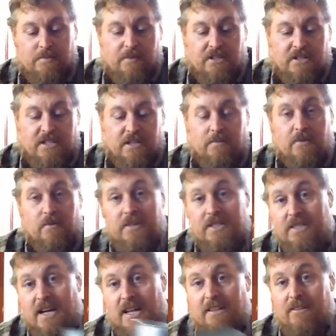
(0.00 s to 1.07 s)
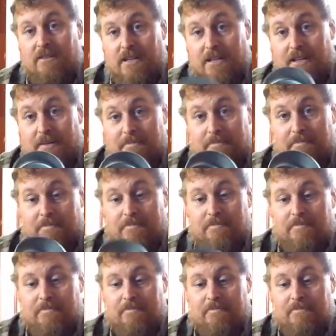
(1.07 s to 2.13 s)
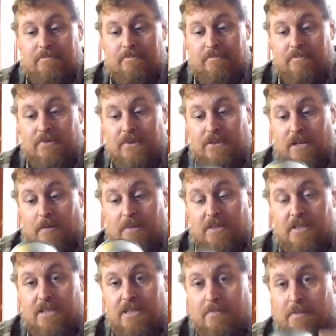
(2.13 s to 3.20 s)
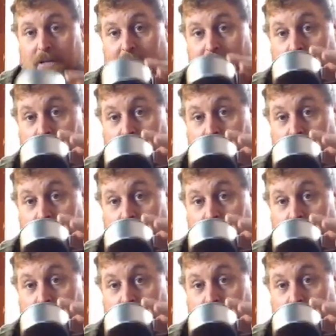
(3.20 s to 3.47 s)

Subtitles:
it's pretty simple. We just got a little cup, so I'll be sipping my